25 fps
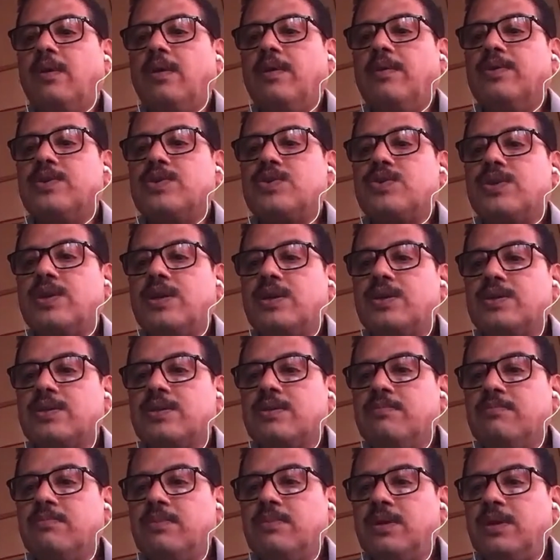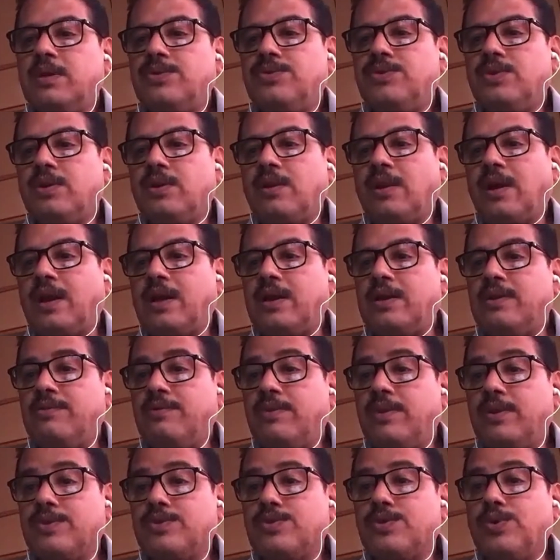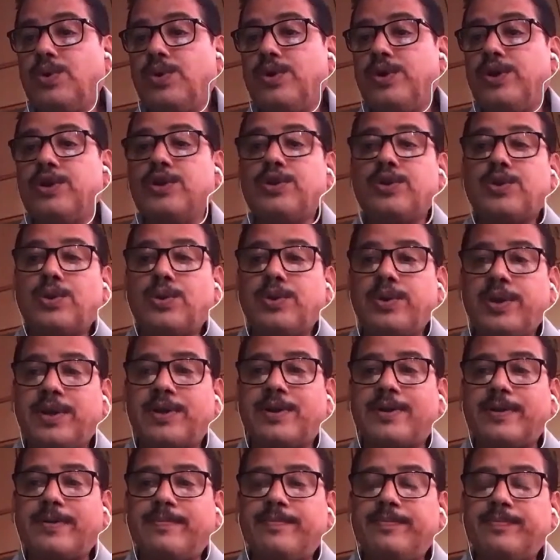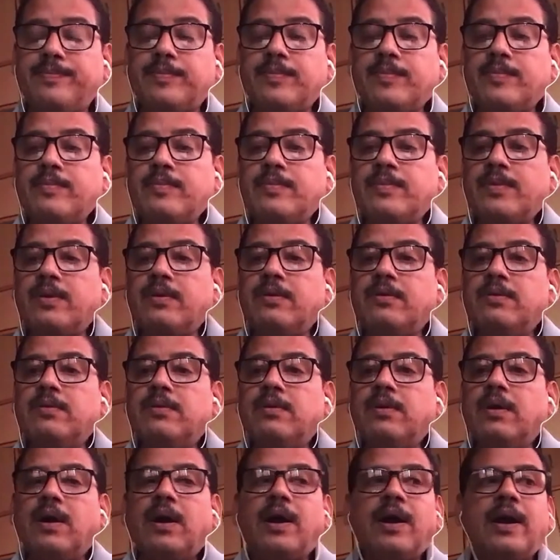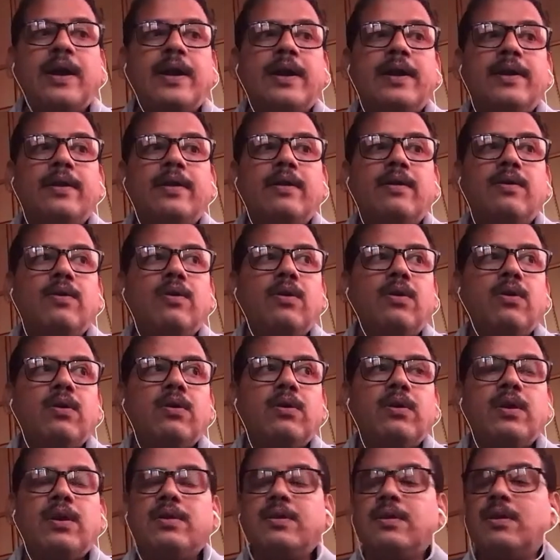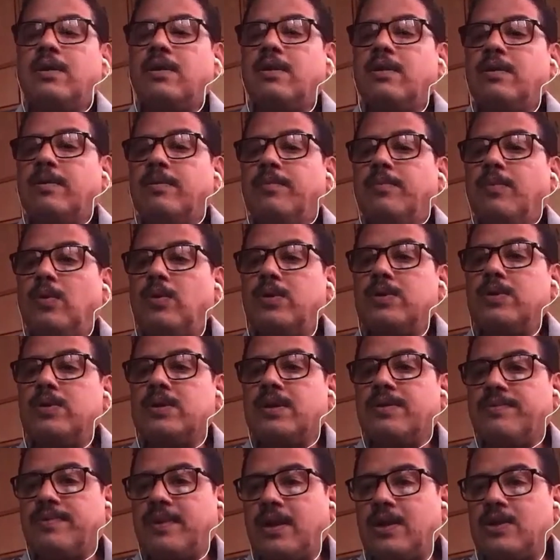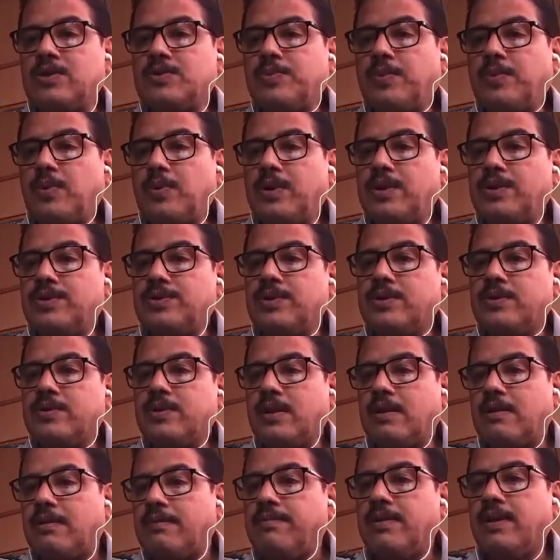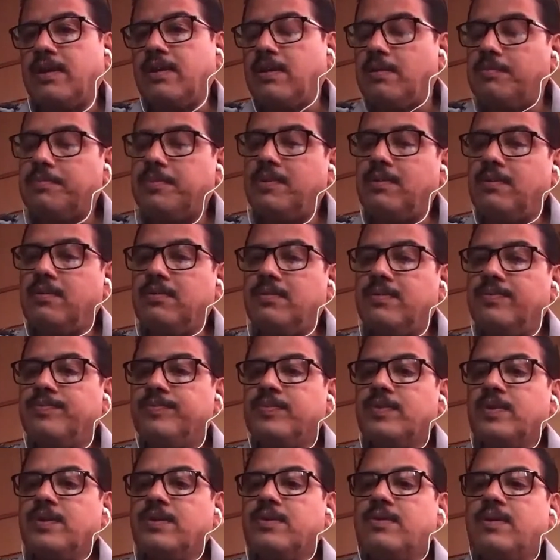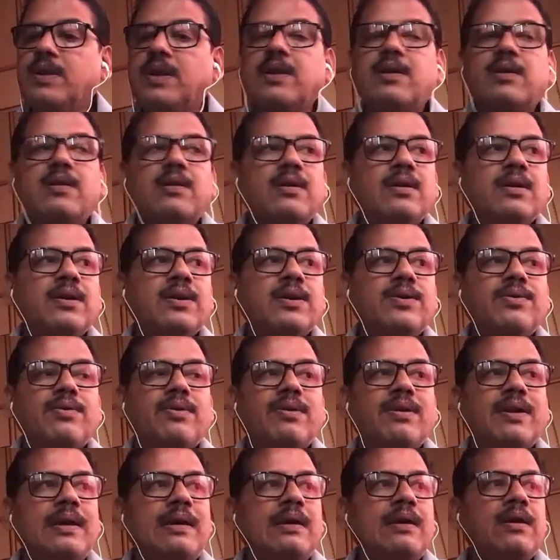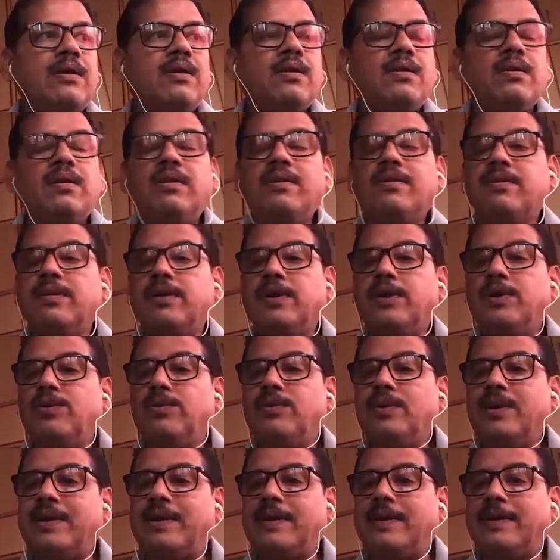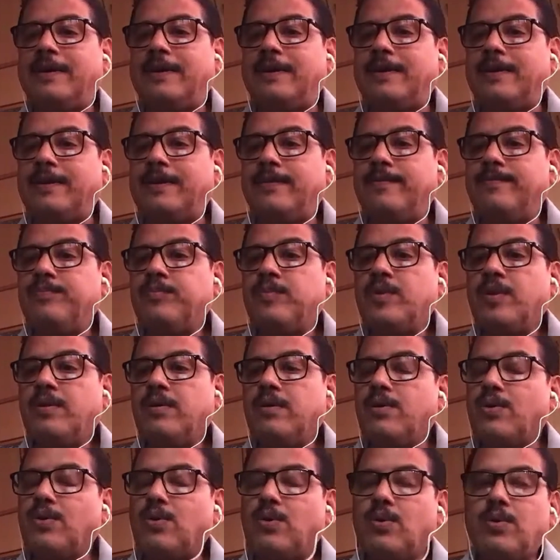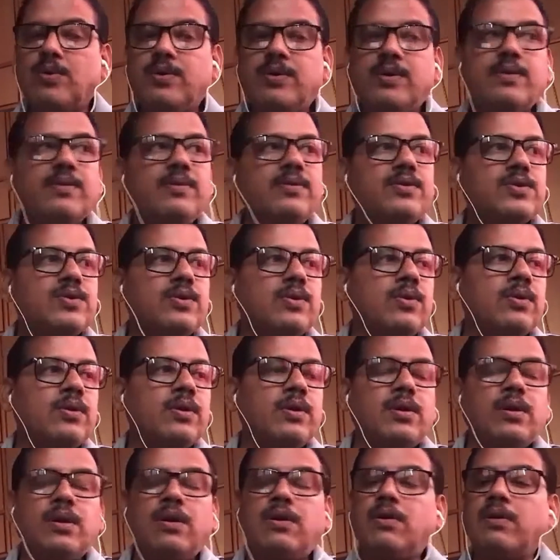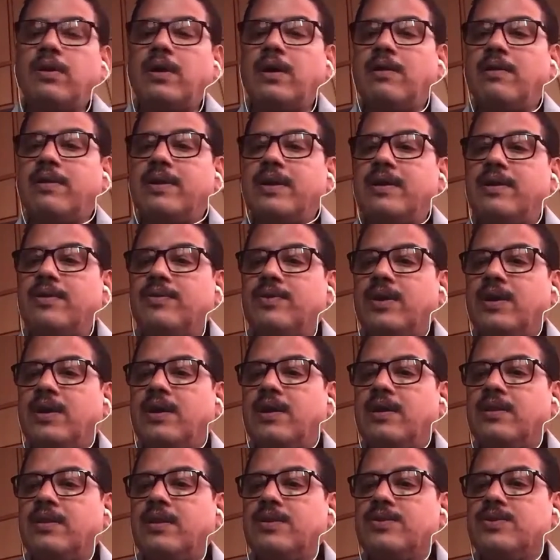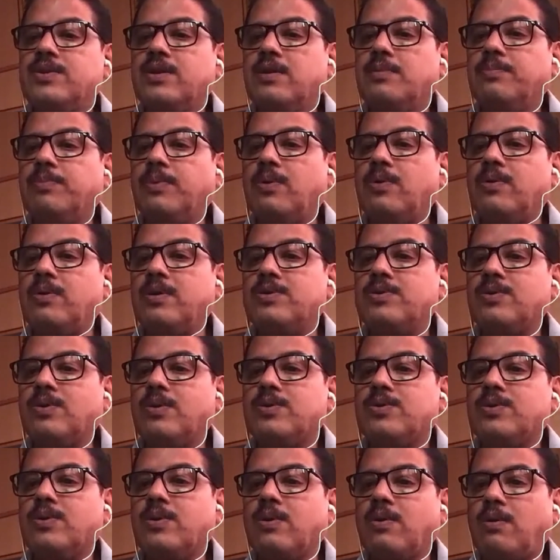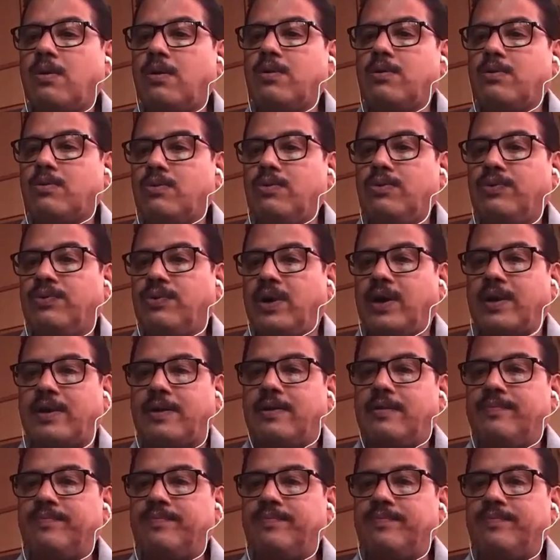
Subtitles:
6 major highways going through it, and all other modes of transportations are available, like rail, air, road is already there, and the seaport is also not too far,